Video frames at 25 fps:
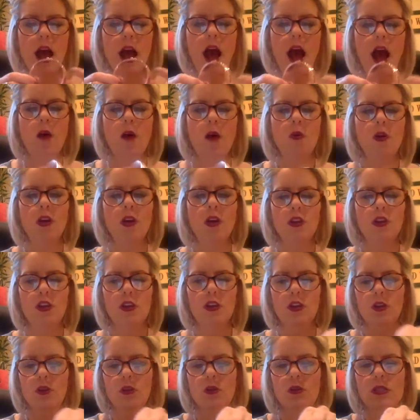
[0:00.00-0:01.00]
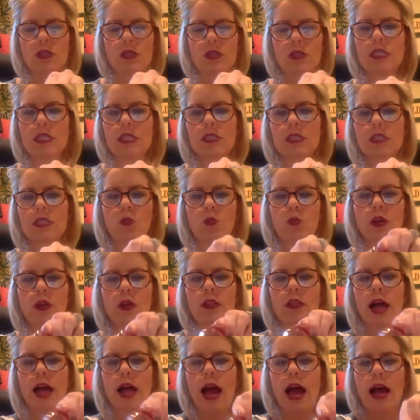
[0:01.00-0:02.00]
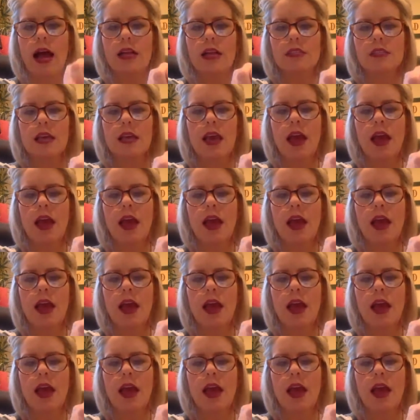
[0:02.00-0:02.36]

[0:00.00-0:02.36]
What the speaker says: I want you to realize